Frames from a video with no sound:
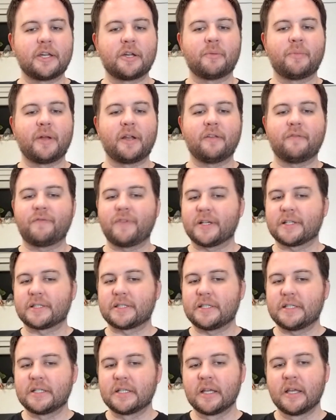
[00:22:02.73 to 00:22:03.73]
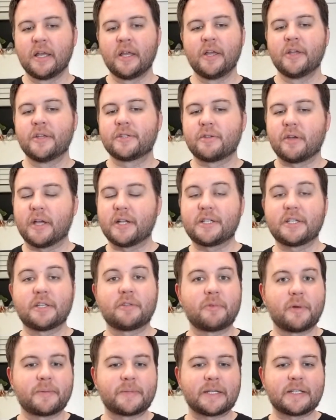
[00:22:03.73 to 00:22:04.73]
your betting fixed in. So head to
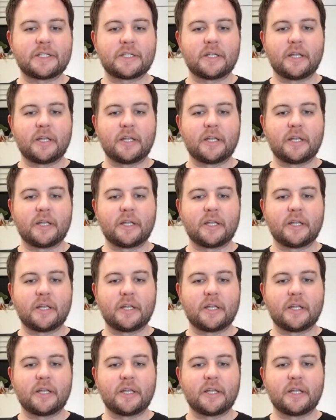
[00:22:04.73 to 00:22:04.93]
the website